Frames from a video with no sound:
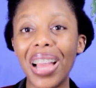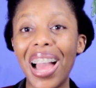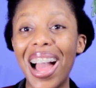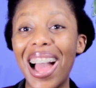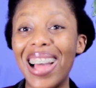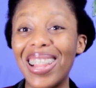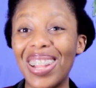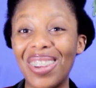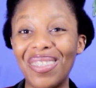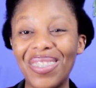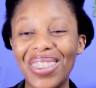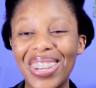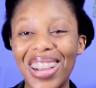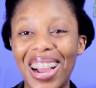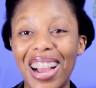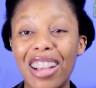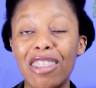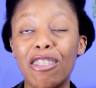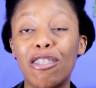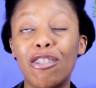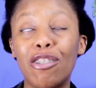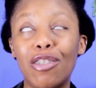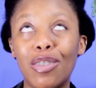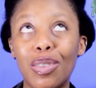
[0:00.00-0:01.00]
I love you
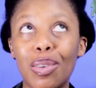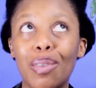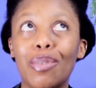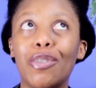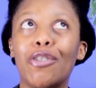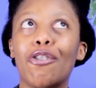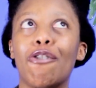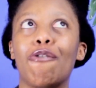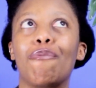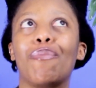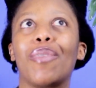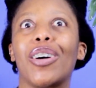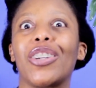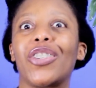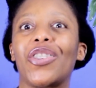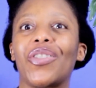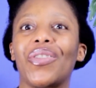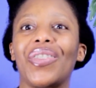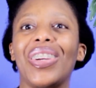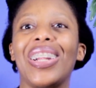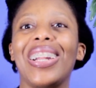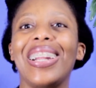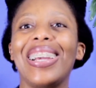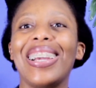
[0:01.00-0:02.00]
guys so
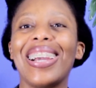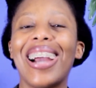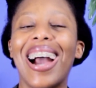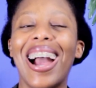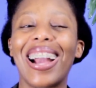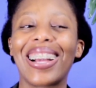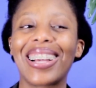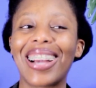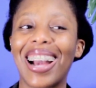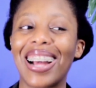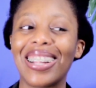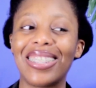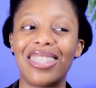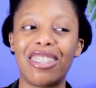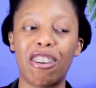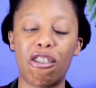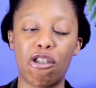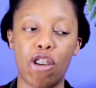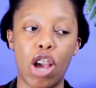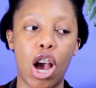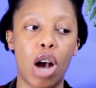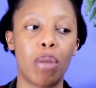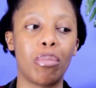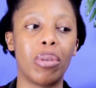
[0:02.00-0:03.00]
much, really. I can't
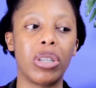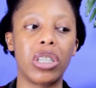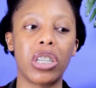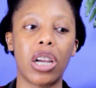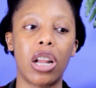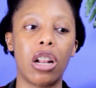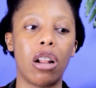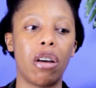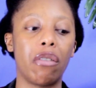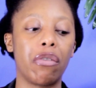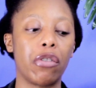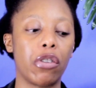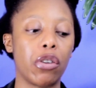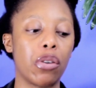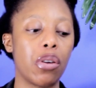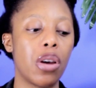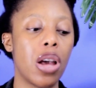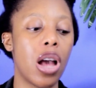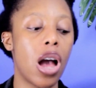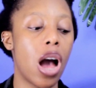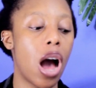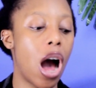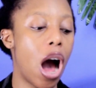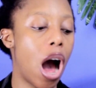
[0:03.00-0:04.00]
tell you how much I love
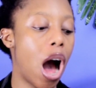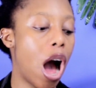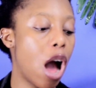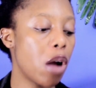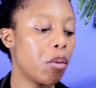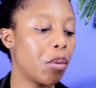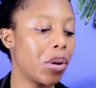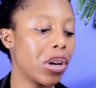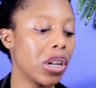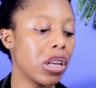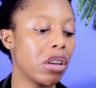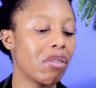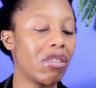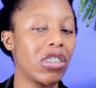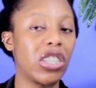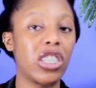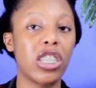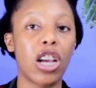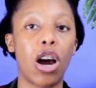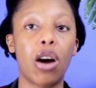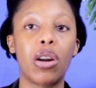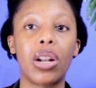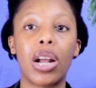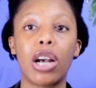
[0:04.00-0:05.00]
you. I want to give a
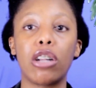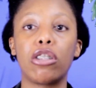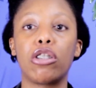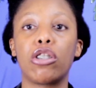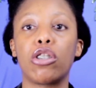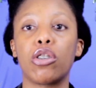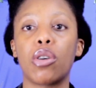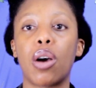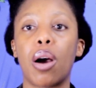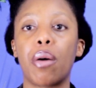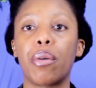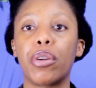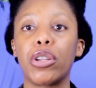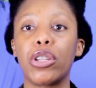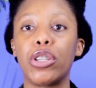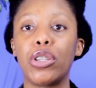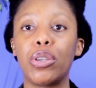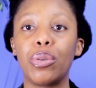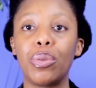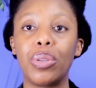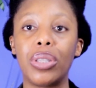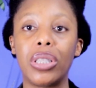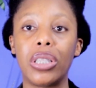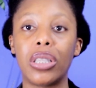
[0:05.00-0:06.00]
shout out to our
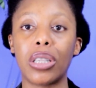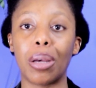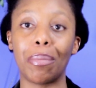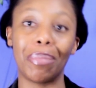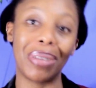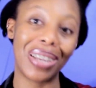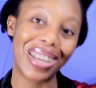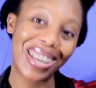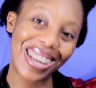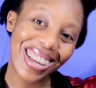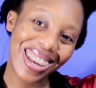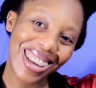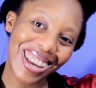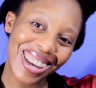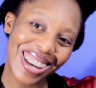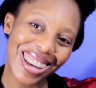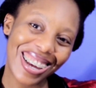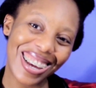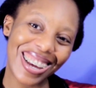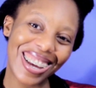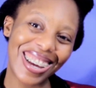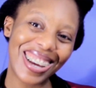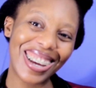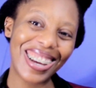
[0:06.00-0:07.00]
new
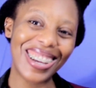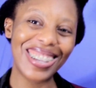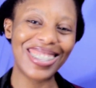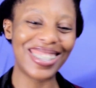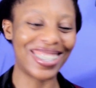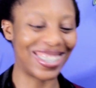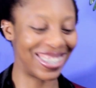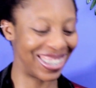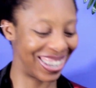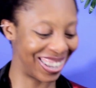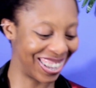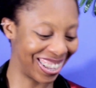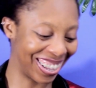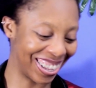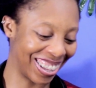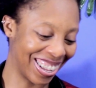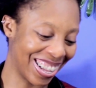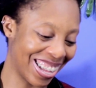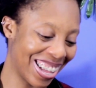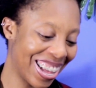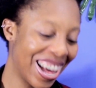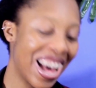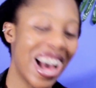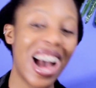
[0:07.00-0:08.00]
subbies.
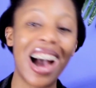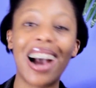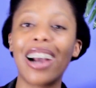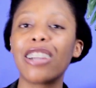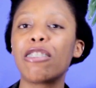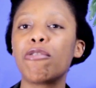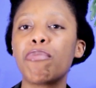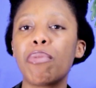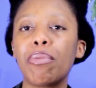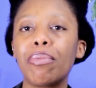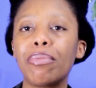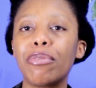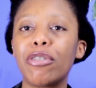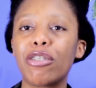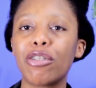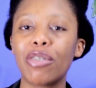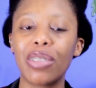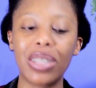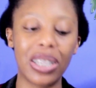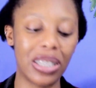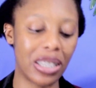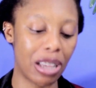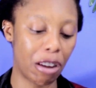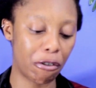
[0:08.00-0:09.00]
I should probably be
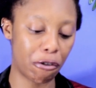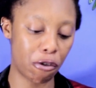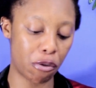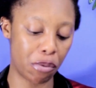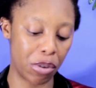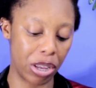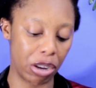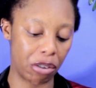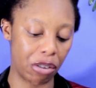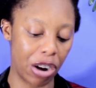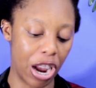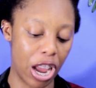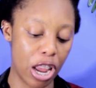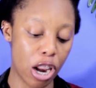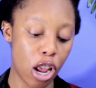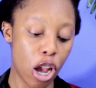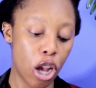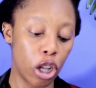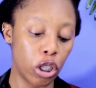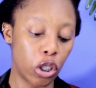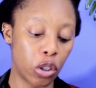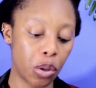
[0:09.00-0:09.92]
doing this every week, right?